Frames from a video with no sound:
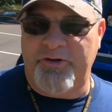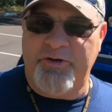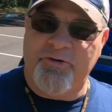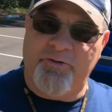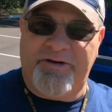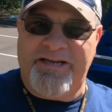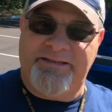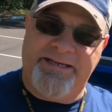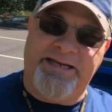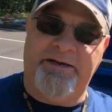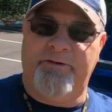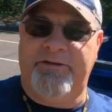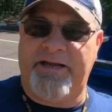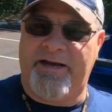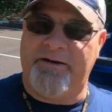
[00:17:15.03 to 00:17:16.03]
on that
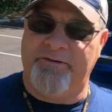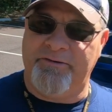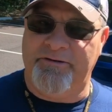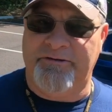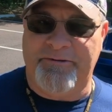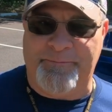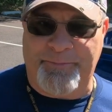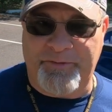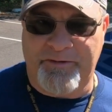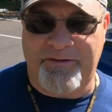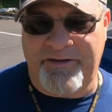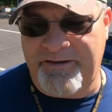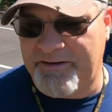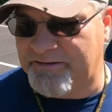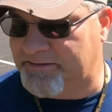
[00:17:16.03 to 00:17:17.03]
teeter-totter,
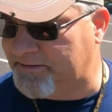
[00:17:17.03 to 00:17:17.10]
and it's